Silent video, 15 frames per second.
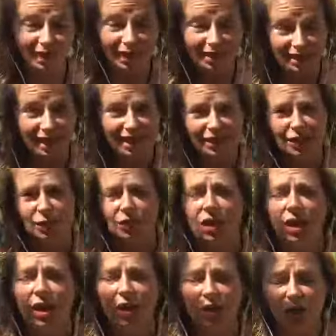Thank you.
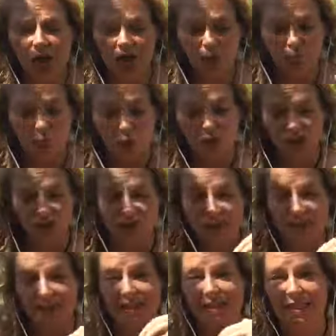So these emotions get
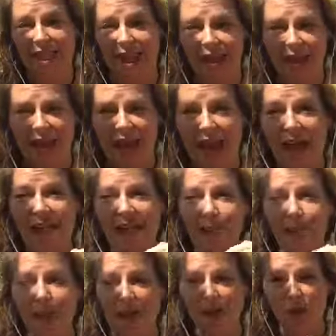stuck and they
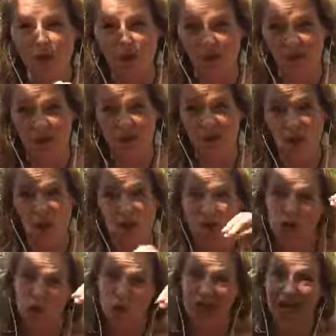make you feel as though it's
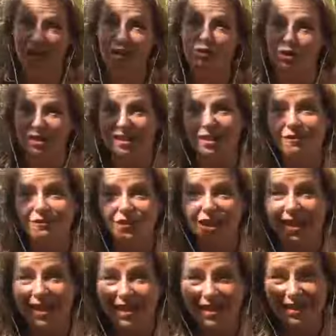too dangerous to
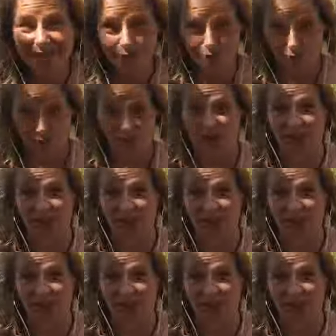feel this emotional